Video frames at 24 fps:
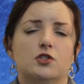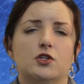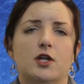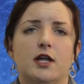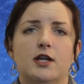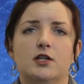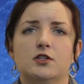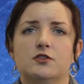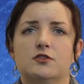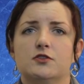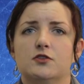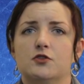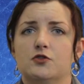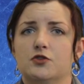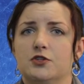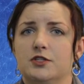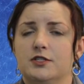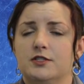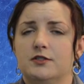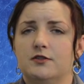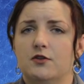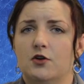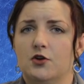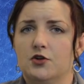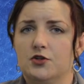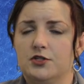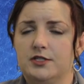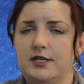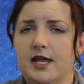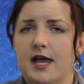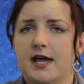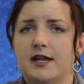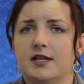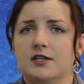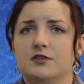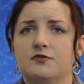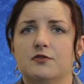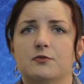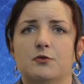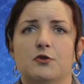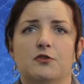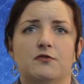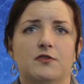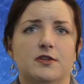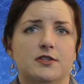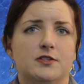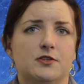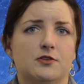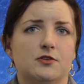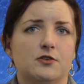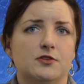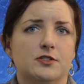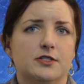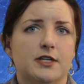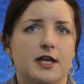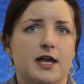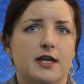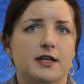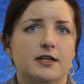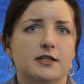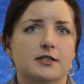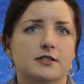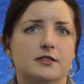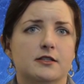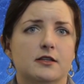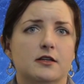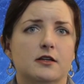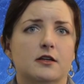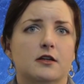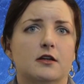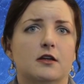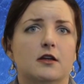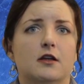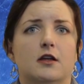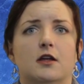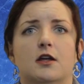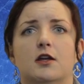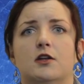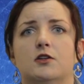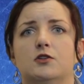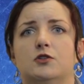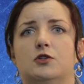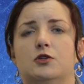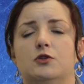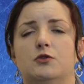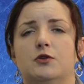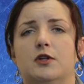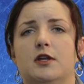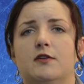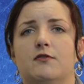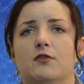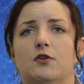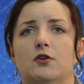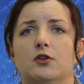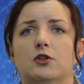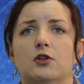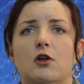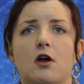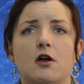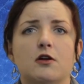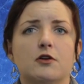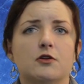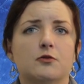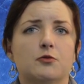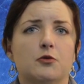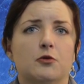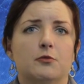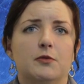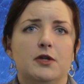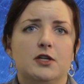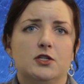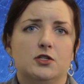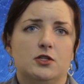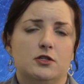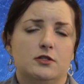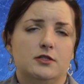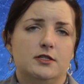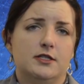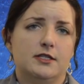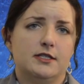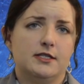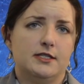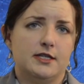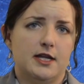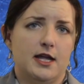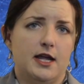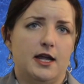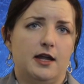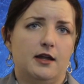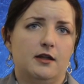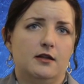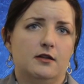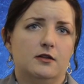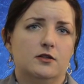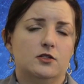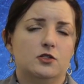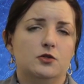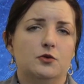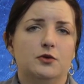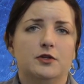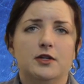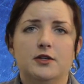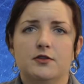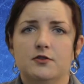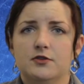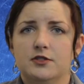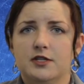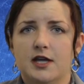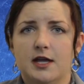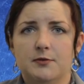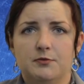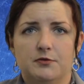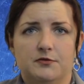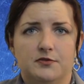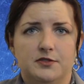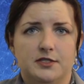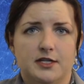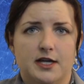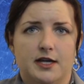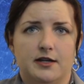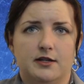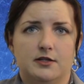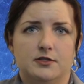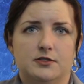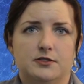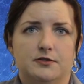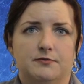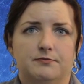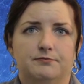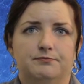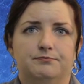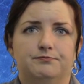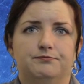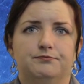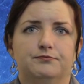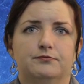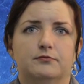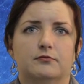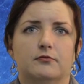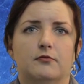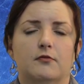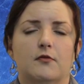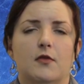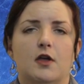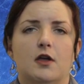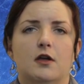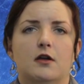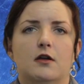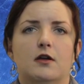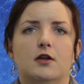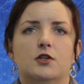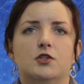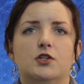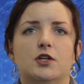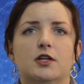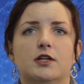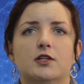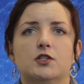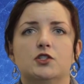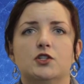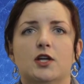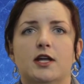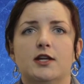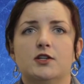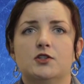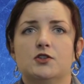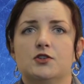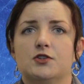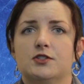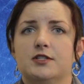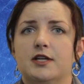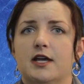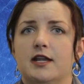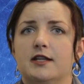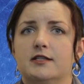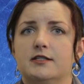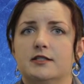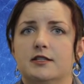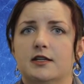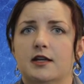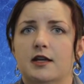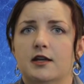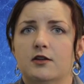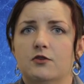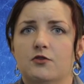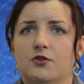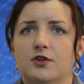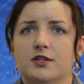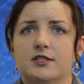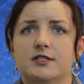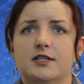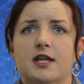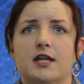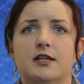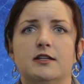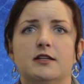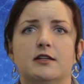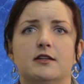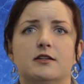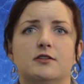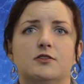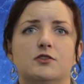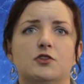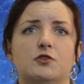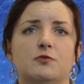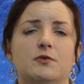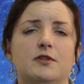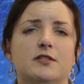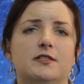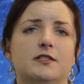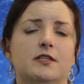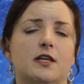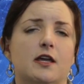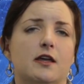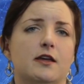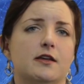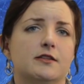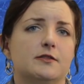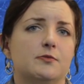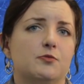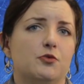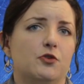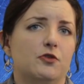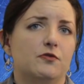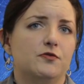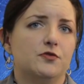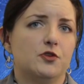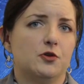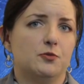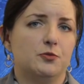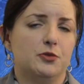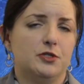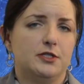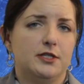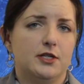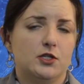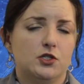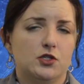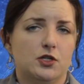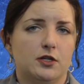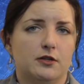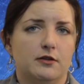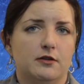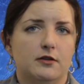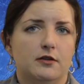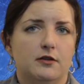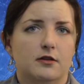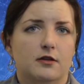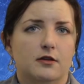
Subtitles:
change her status from her visitor status to give her longer permission to stay to another type of status. She can change her status again or extend it assuming CIS approves her petition.